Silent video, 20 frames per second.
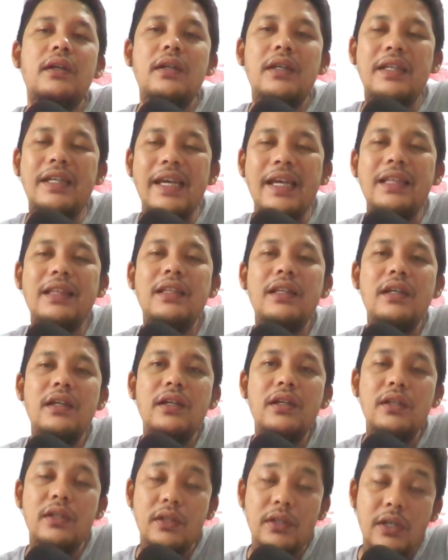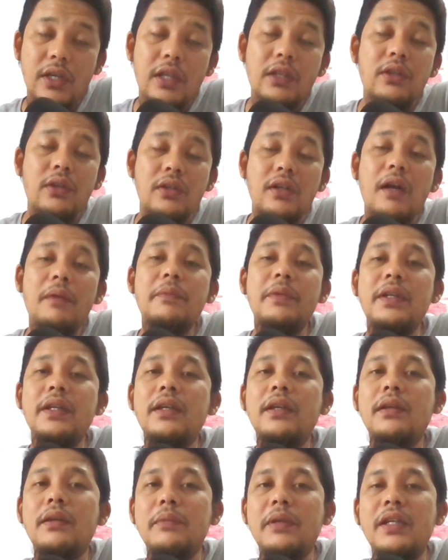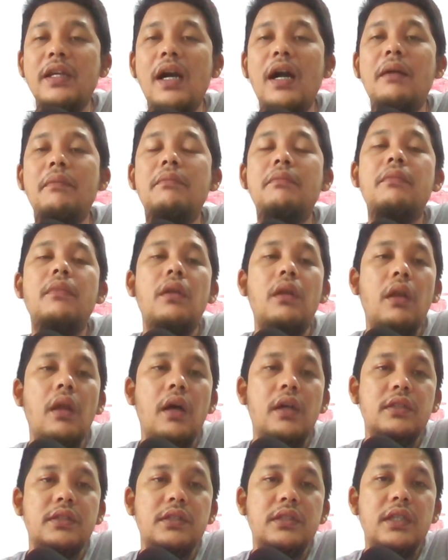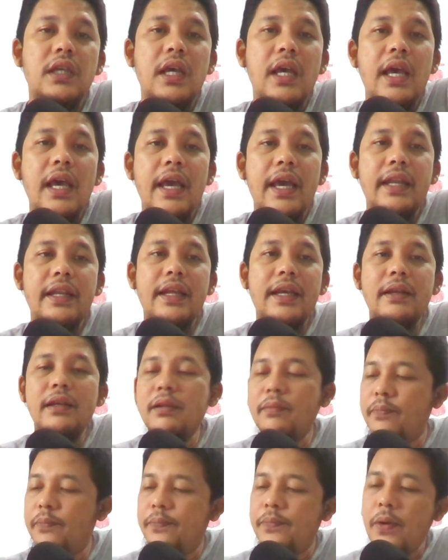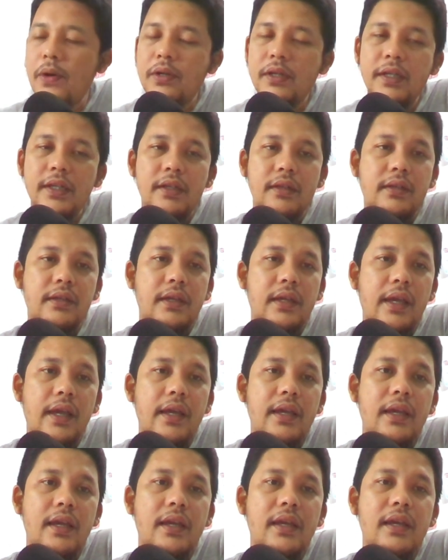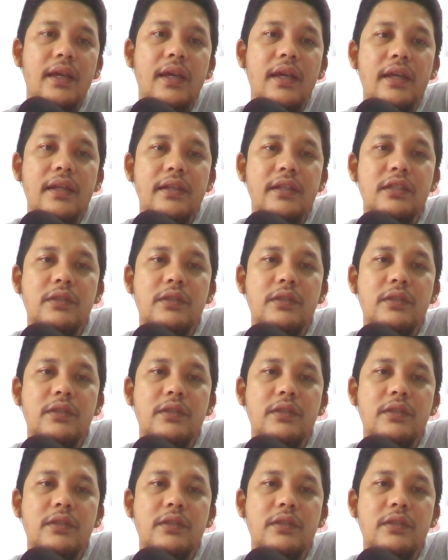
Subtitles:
get your company become loss. And then the pokeyoke, this